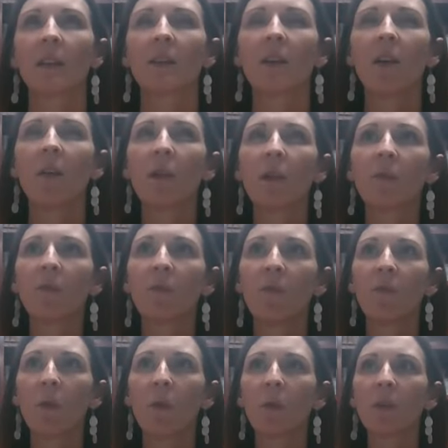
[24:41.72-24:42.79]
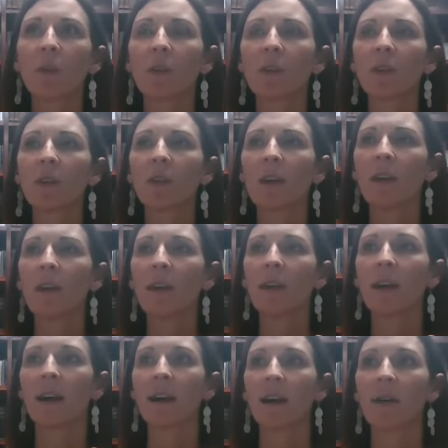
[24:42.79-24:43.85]
Going forward,
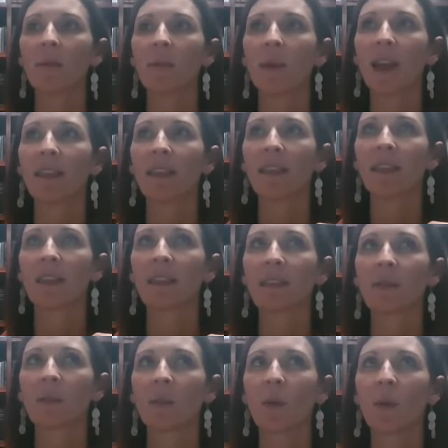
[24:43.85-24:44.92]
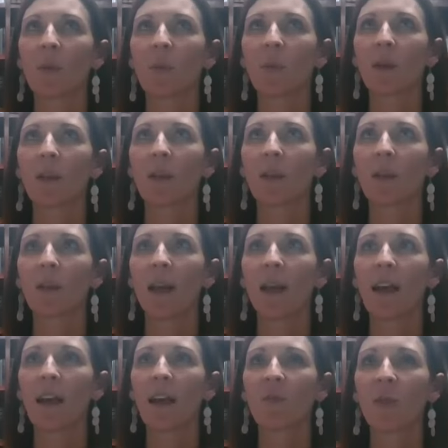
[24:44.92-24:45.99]
I think this will
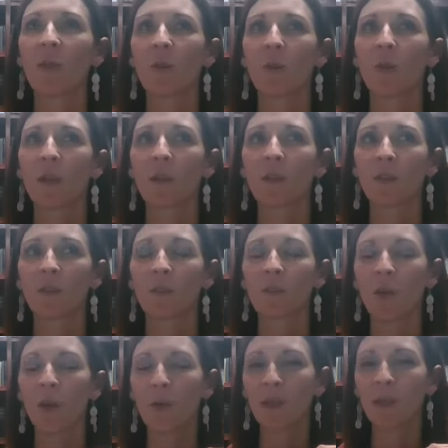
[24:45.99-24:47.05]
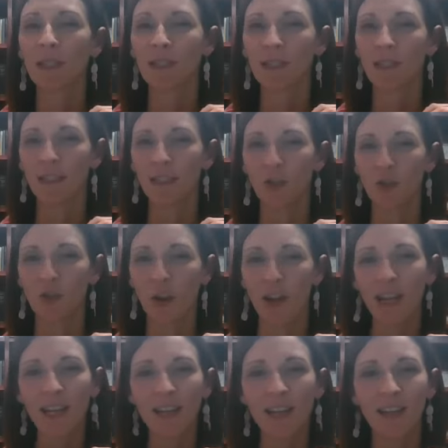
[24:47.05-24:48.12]
have been one of those moments in
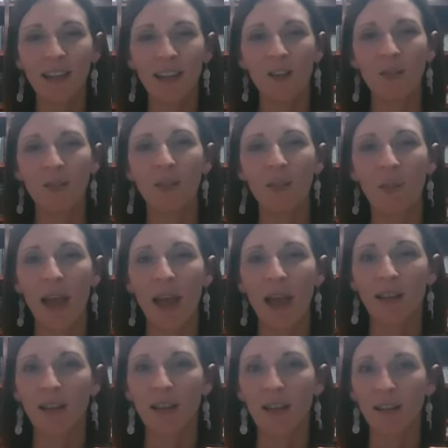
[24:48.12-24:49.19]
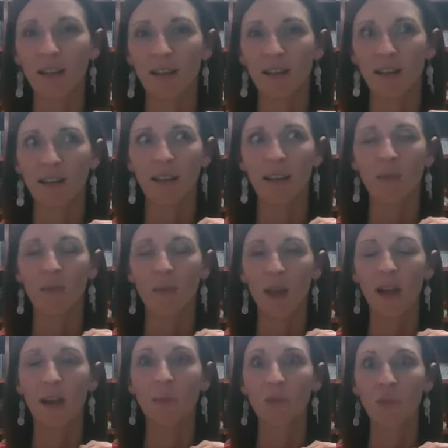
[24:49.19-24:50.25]
training that you look back on and think,
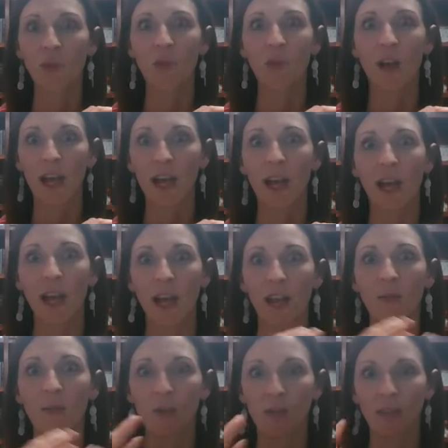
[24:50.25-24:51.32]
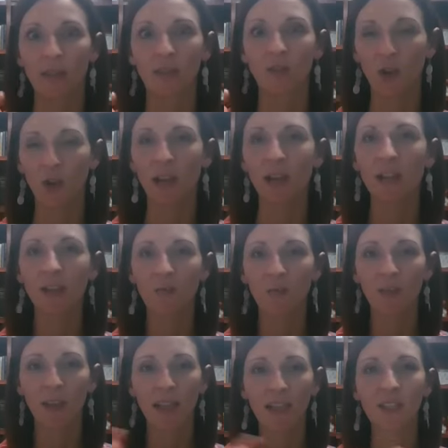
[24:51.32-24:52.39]
man, I'm so glad I was in training for
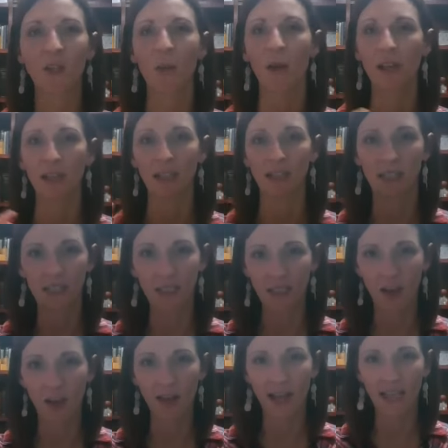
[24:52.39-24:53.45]
that so I could see all